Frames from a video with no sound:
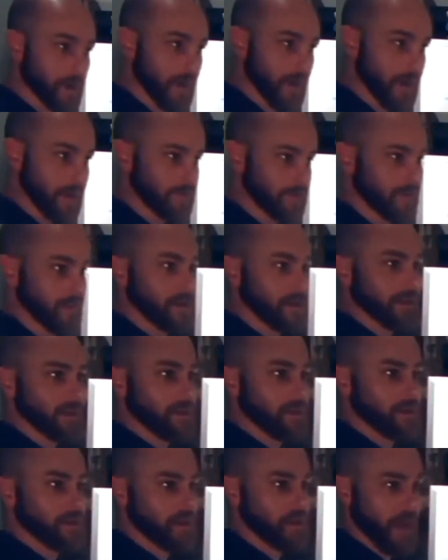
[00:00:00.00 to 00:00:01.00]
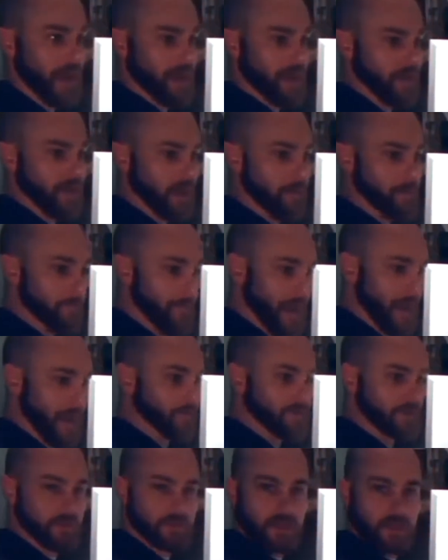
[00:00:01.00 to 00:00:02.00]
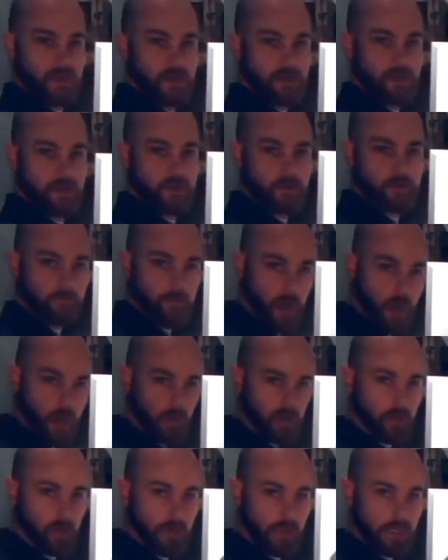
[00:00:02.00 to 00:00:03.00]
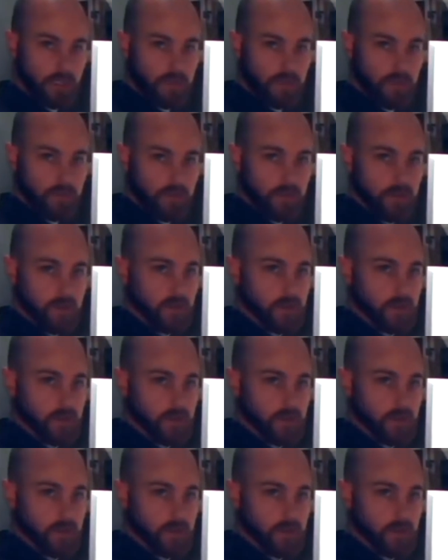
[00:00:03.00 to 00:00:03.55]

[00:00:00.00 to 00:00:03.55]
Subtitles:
but that amount that they're borrowing